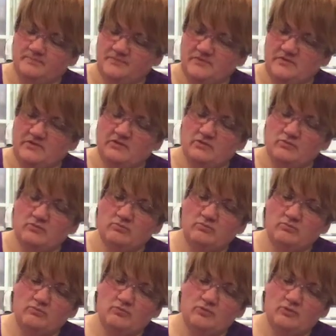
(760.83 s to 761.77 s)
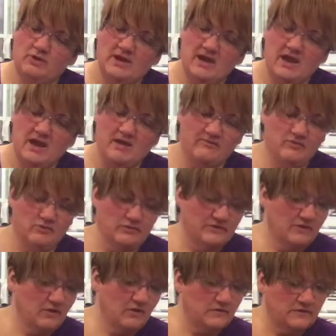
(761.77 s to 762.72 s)
So we have the
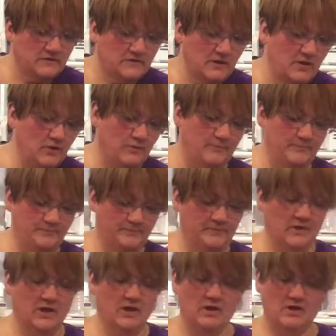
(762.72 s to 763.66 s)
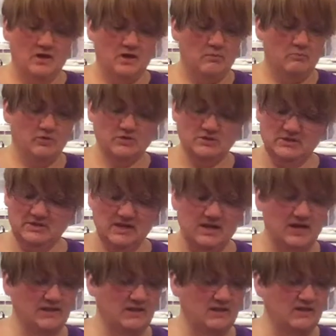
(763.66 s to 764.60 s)
results. So personally,
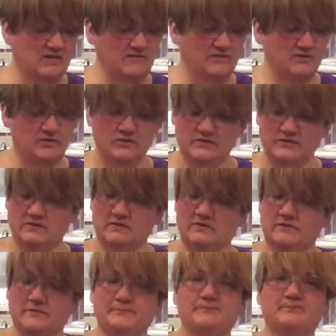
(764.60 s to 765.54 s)
I think these are useless.